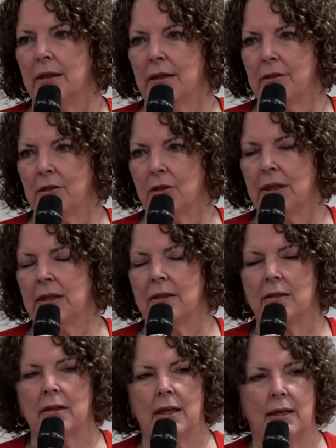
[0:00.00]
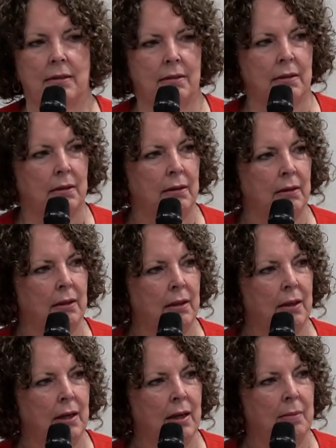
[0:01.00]
He still intercedes.
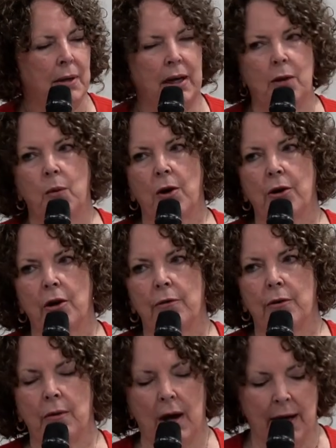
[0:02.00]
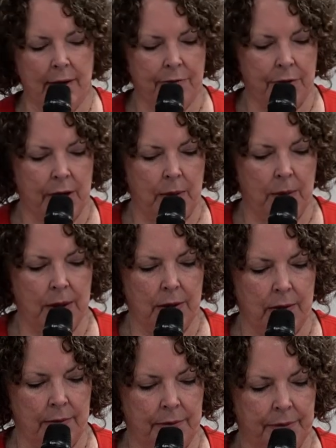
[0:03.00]
But he won't override our free
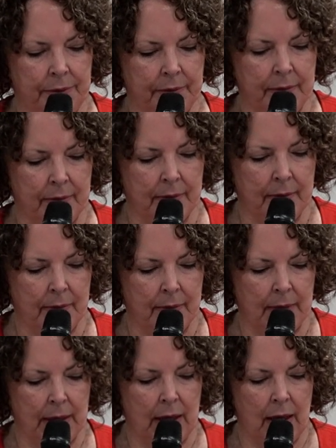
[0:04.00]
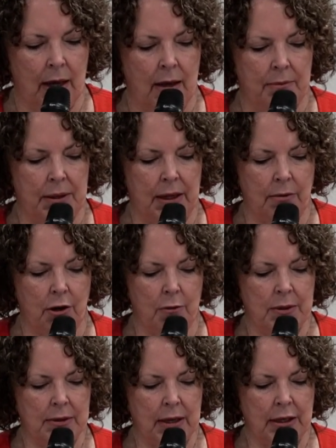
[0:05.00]
will. But in
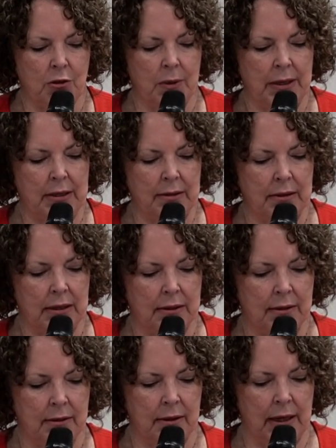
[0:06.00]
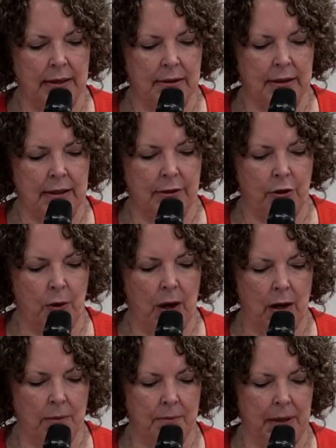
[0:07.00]
Romans 8:26, it says, you
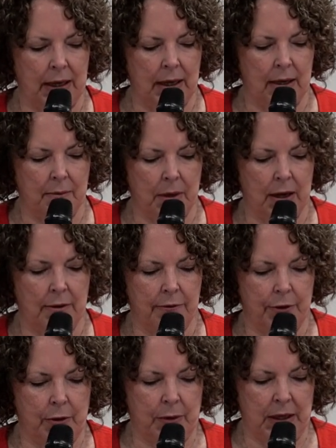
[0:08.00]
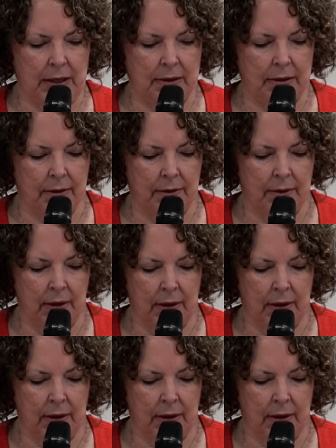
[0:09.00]
help me in my infirmities.